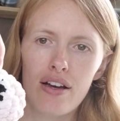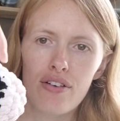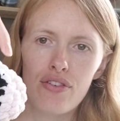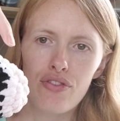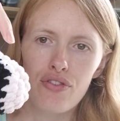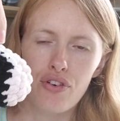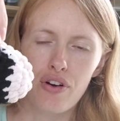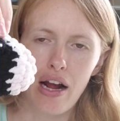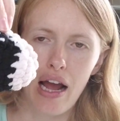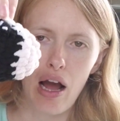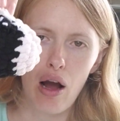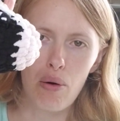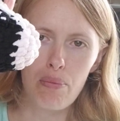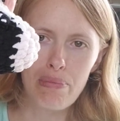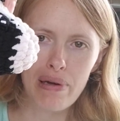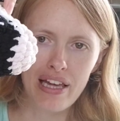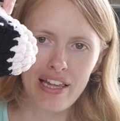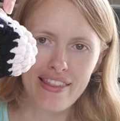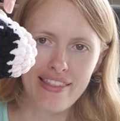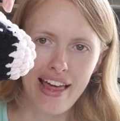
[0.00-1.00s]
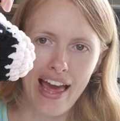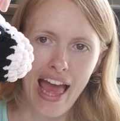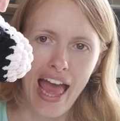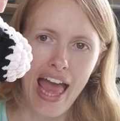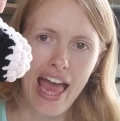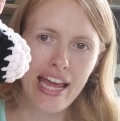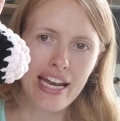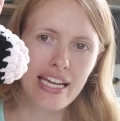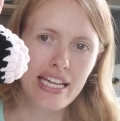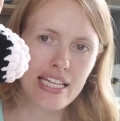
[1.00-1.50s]
for how big the
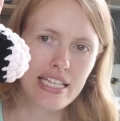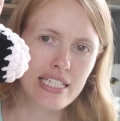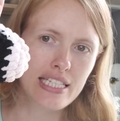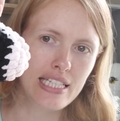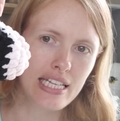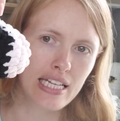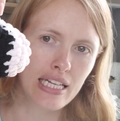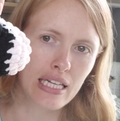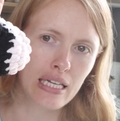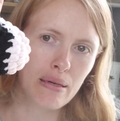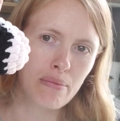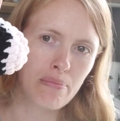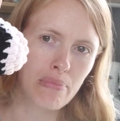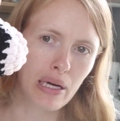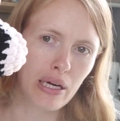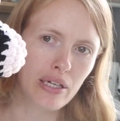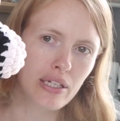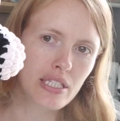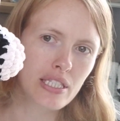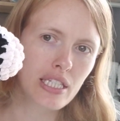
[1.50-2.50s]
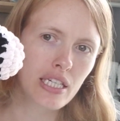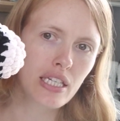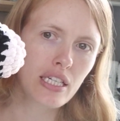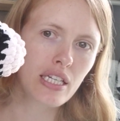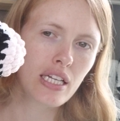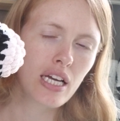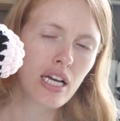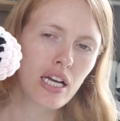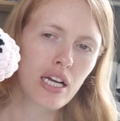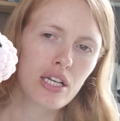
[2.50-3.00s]
head is in
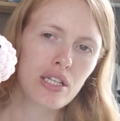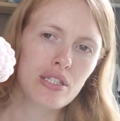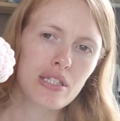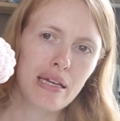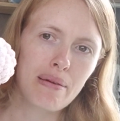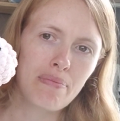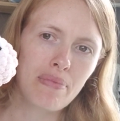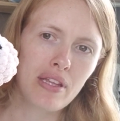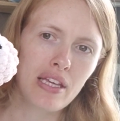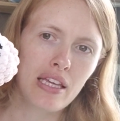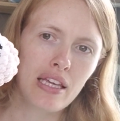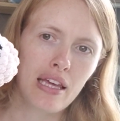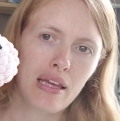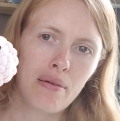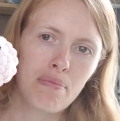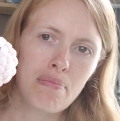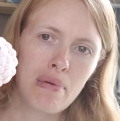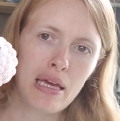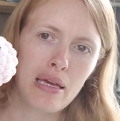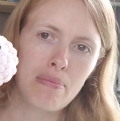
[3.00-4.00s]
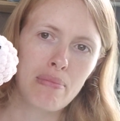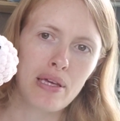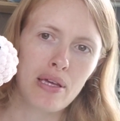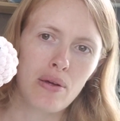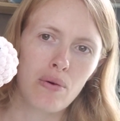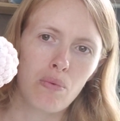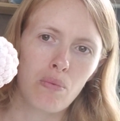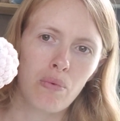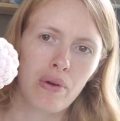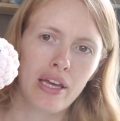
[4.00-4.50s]
comparison. So I'm thinking
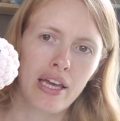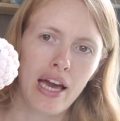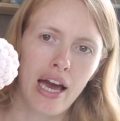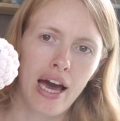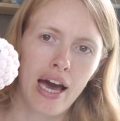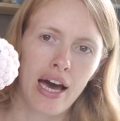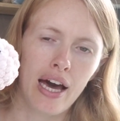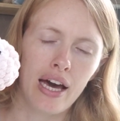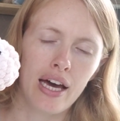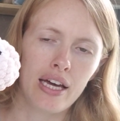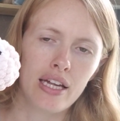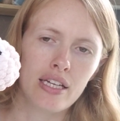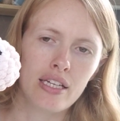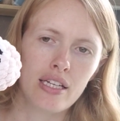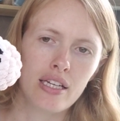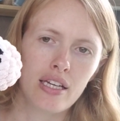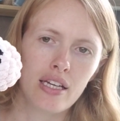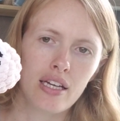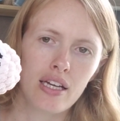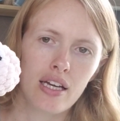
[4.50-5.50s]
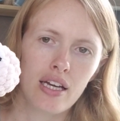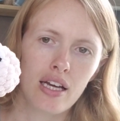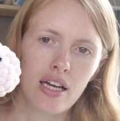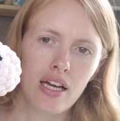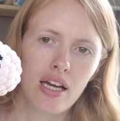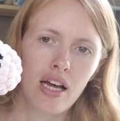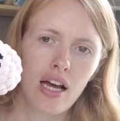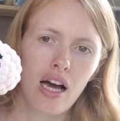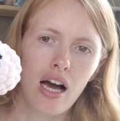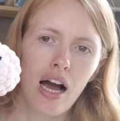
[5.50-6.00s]
maybe we add,
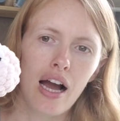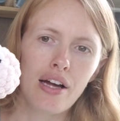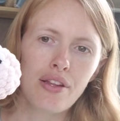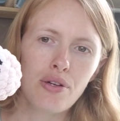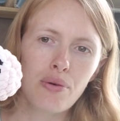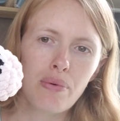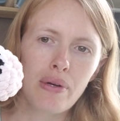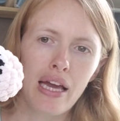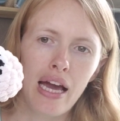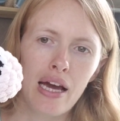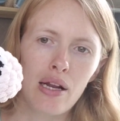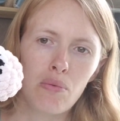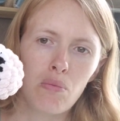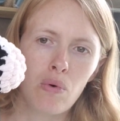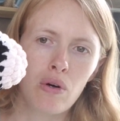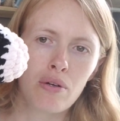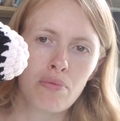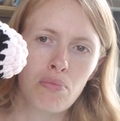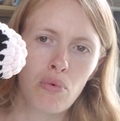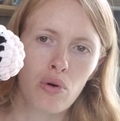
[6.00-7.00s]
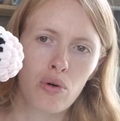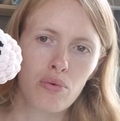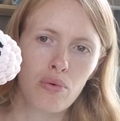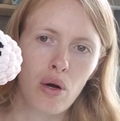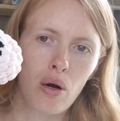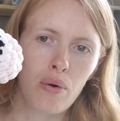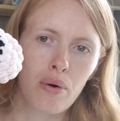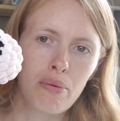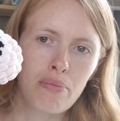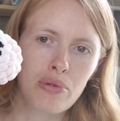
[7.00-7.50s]
either we add one more
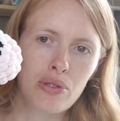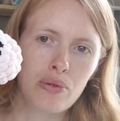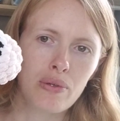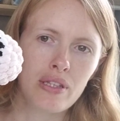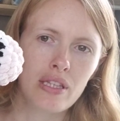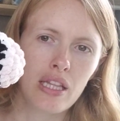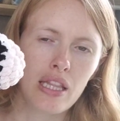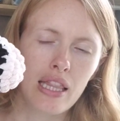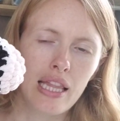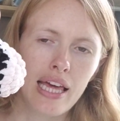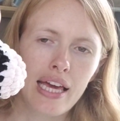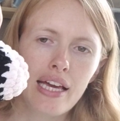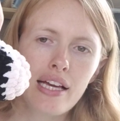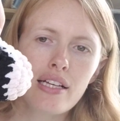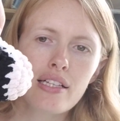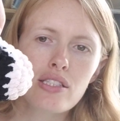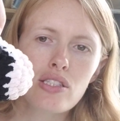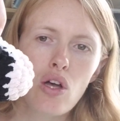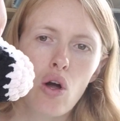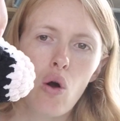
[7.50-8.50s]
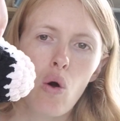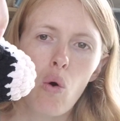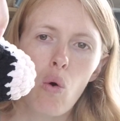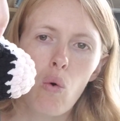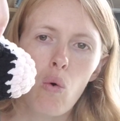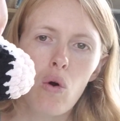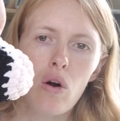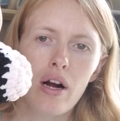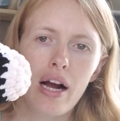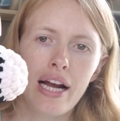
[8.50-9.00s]
row in between the legs,
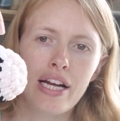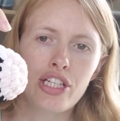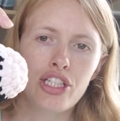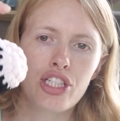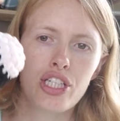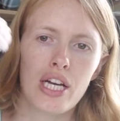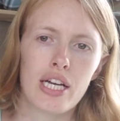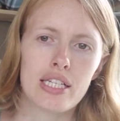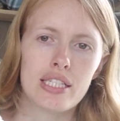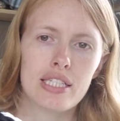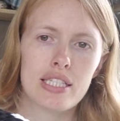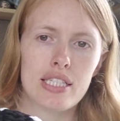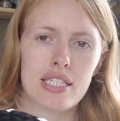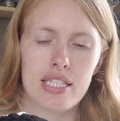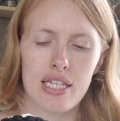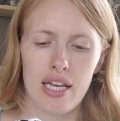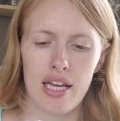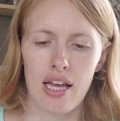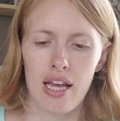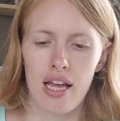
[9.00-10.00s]
or I just,